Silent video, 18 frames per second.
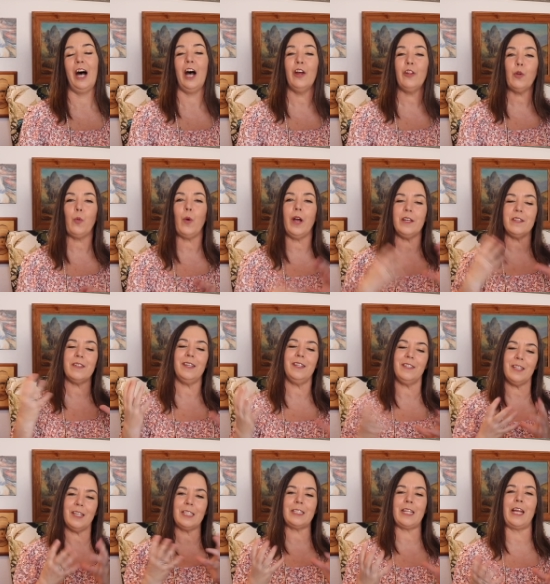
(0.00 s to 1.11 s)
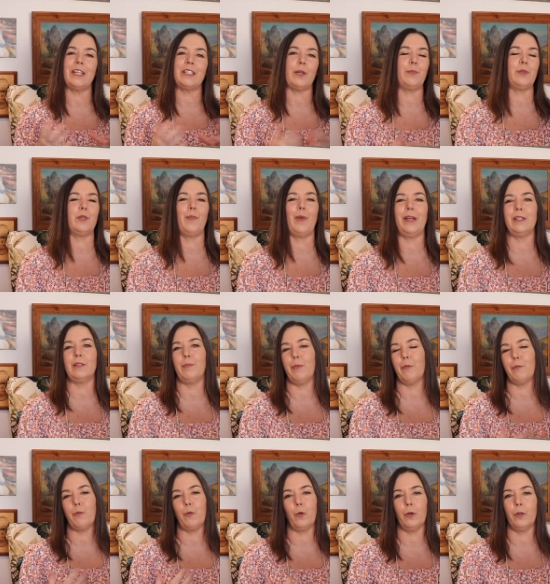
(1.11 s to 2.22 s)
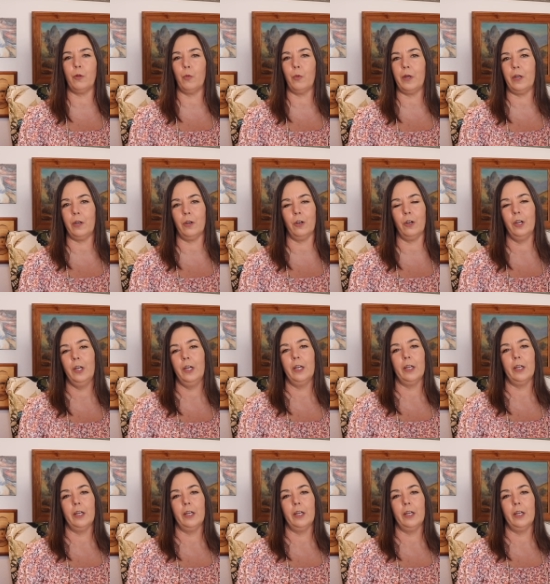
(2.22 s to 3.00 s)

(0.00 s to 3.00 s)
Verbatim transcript: Otherwise, it t- takes up space before the reader